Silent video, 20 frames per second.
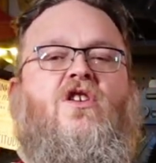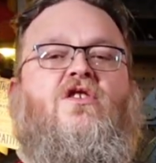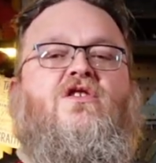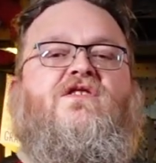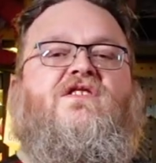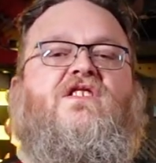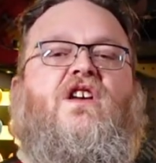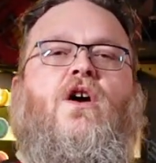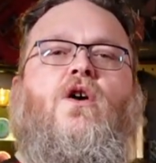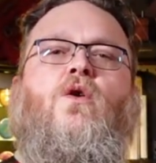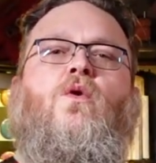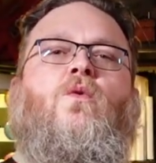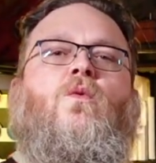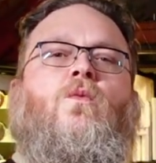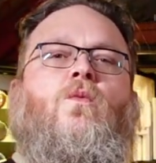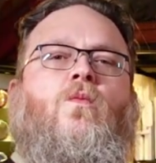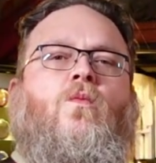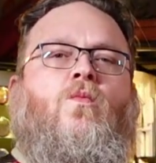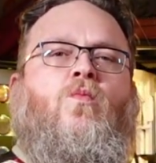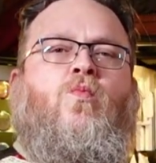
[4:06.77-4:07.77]
So
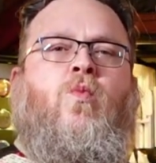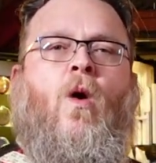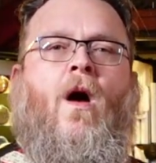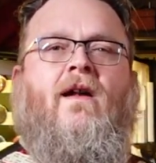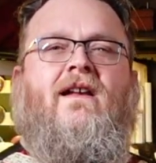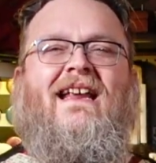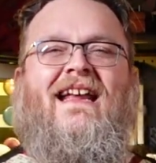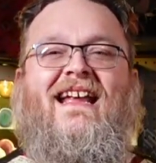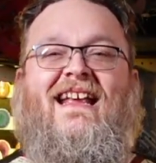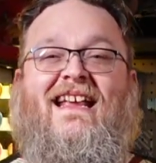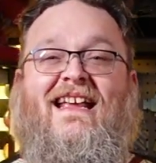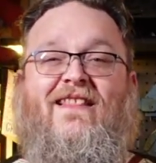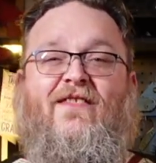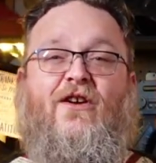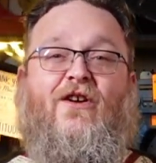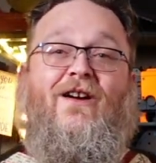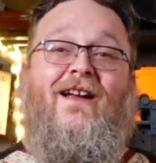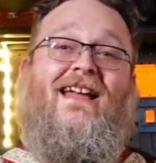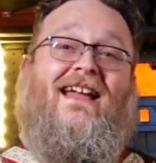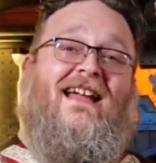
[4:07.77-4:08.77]
what
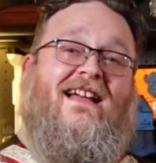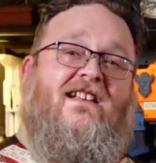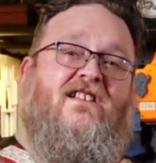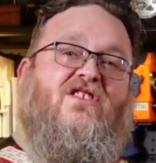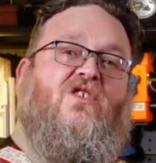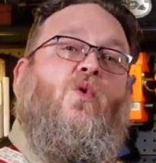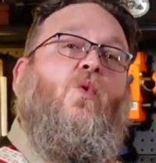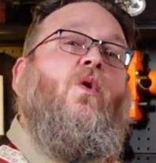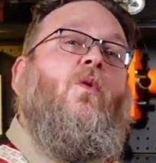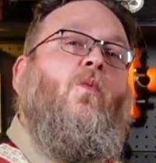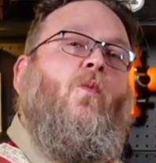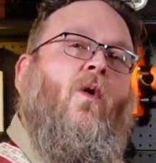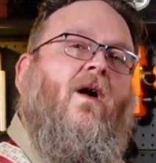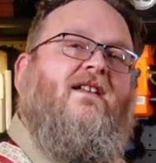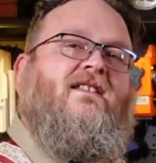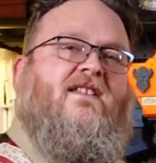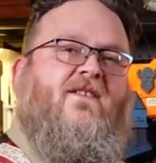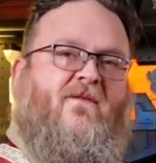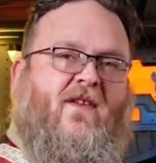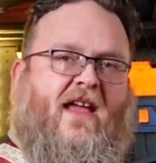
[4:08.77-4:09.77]
either is or
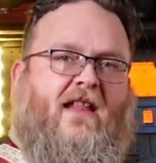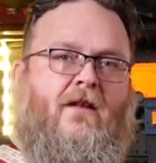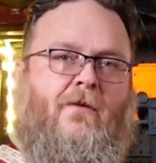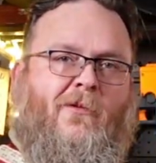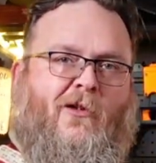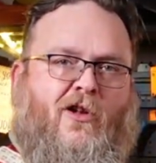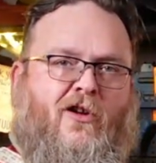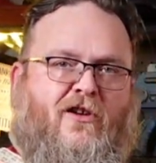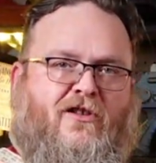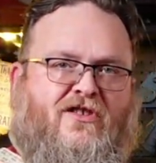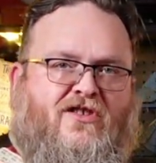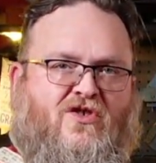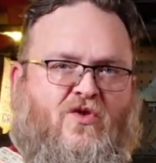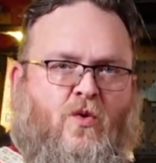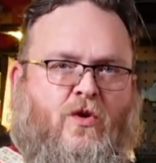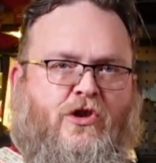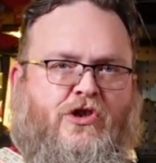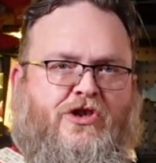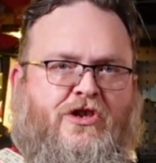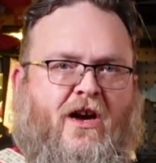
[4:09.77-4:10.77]
was available on a
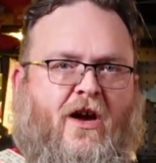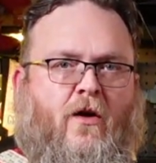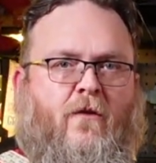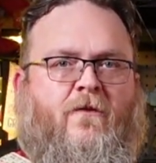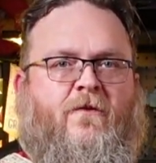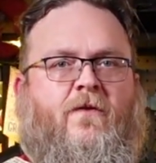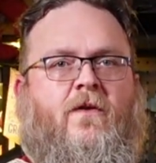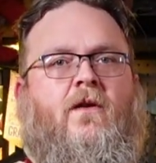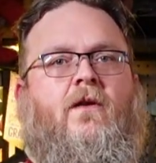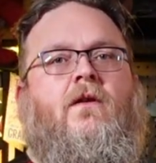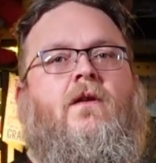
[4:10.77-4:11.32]
store shelf,